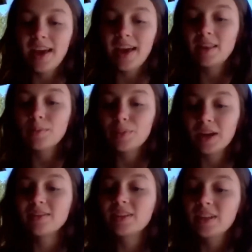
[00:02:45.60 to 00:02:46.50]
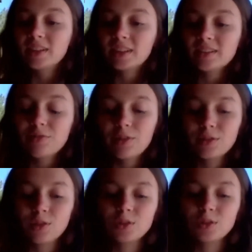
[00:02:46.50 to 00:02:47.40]
and the brave leaders and
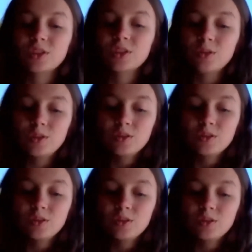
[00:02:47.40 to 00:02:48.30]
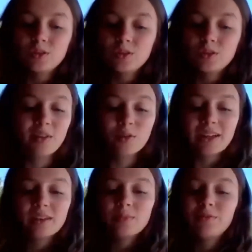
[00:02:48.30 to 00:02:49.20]
foot soldiers who used it made the
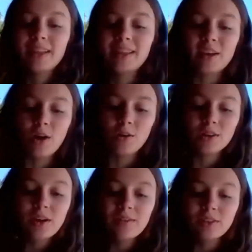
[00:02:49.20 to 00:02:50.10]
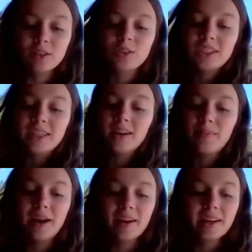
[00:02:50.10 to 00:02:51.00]
civil rights movement the only
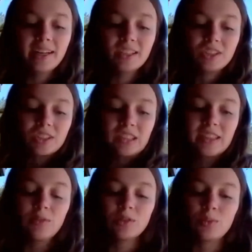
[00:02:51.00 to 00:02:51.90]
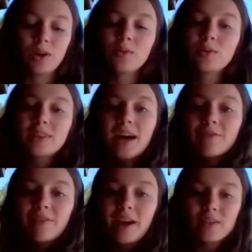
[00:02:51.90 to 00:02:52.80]
revolution in American history that was won
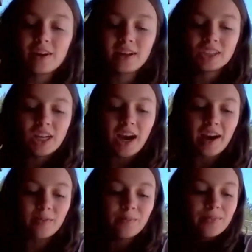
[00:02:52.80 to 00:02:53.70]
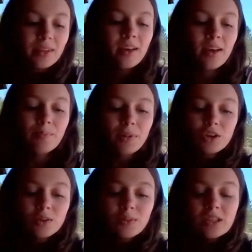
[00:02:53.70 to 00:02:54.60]
without firing a shot.
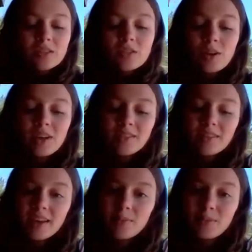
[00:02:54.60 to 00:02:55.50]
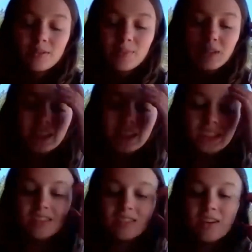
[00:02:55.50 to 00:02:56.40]
Pilgrimage stories like Miss Minnie
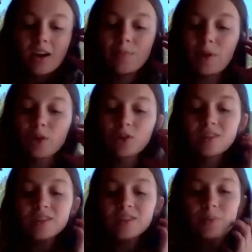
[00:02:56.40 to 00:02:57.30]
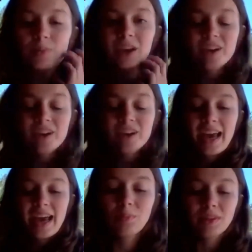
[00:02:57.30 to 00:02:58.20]
Jean's are both inspiring
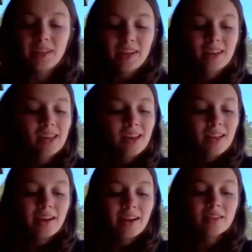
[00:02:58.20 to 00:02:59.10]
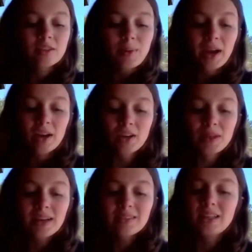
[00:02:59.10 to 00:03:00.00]
and humbling. They are
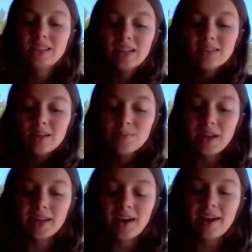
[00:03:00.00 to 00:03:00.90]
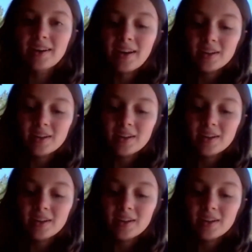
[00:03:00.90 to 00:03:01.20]
inspiring because they shed some light